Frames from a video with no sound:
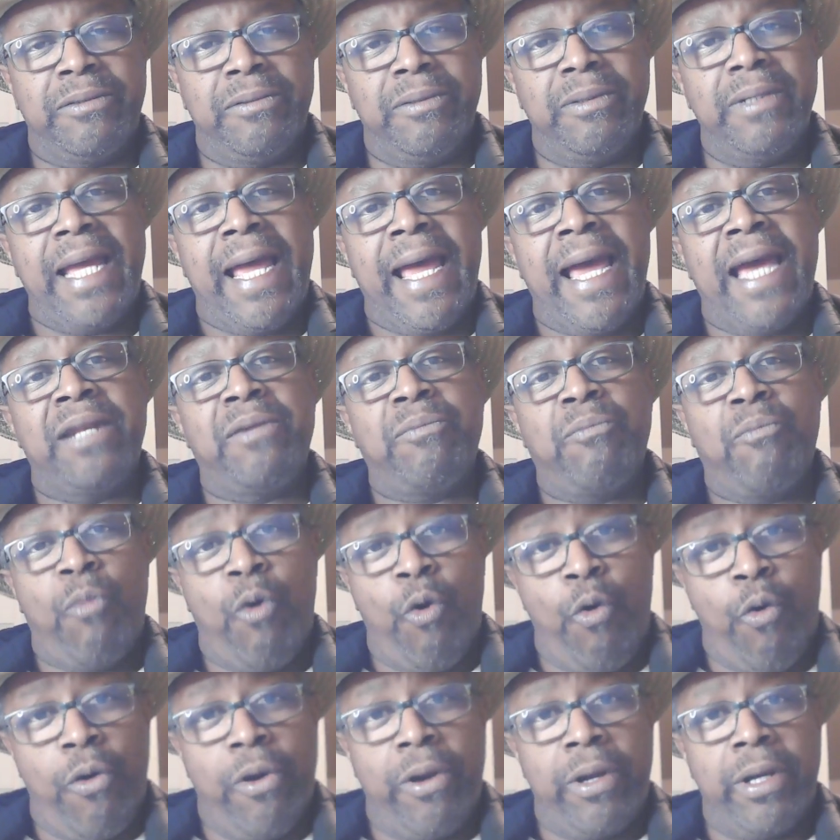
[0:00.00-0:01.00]
add
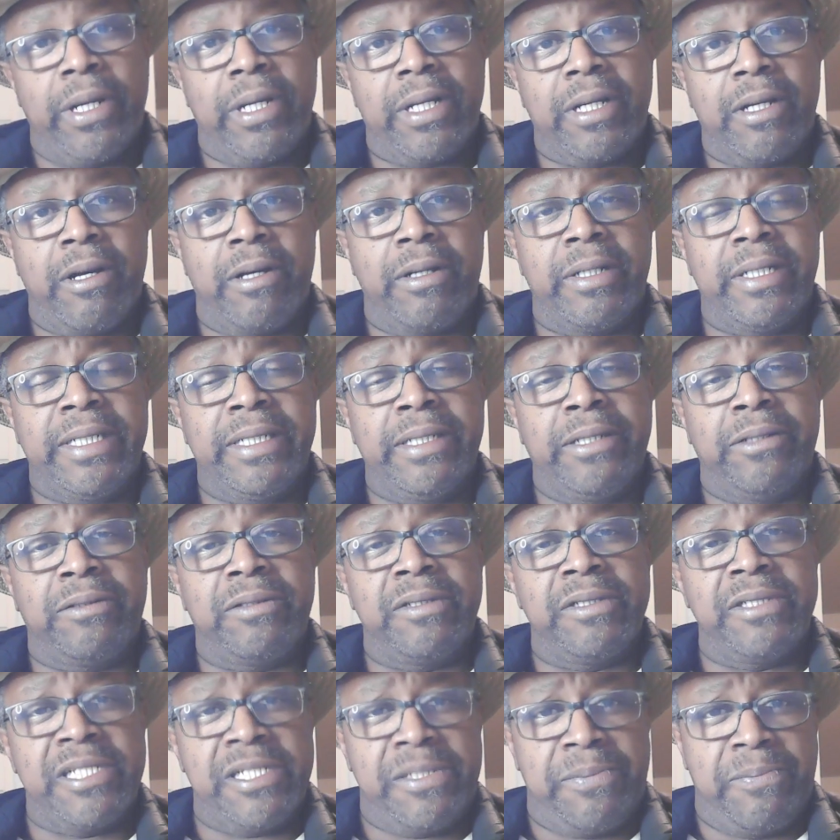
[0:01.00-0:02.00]
more
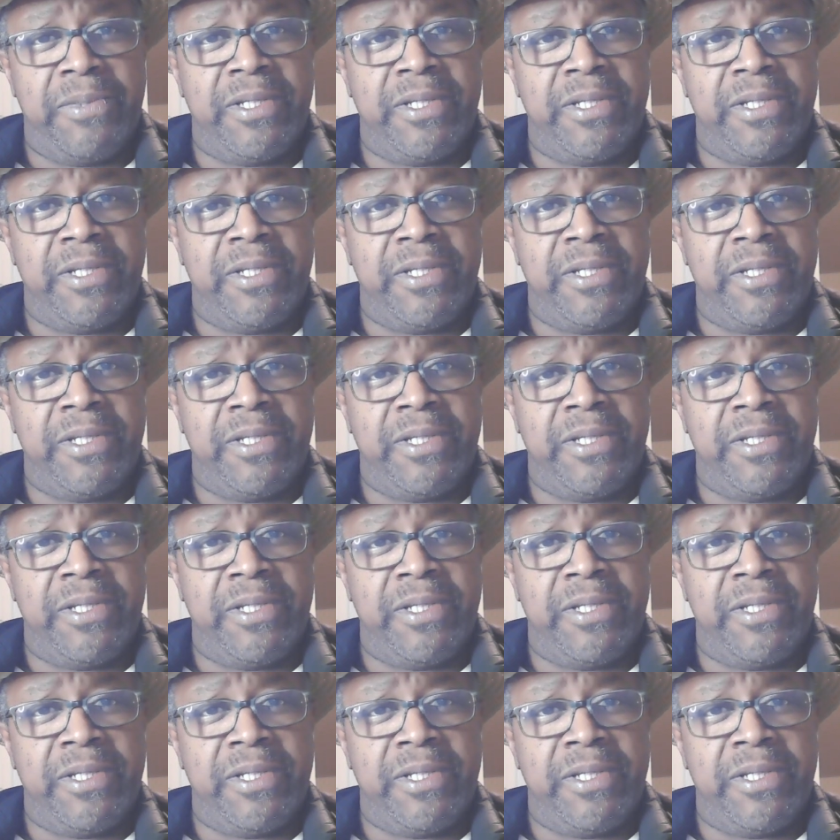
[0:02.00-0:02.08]
carniolan just